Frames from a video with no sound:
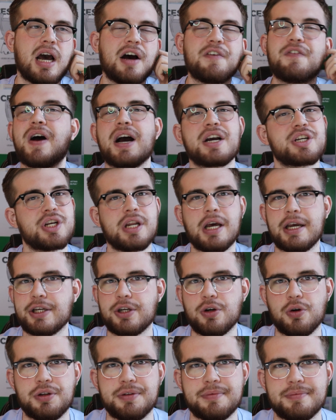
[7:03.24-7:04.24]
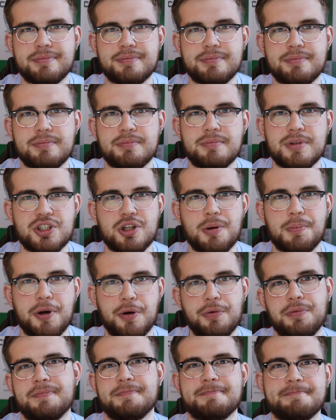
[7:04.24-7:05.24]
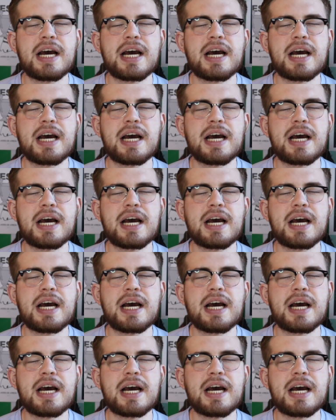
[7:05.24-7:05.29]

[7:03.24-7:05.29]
A fashion icon. Mr. Brown.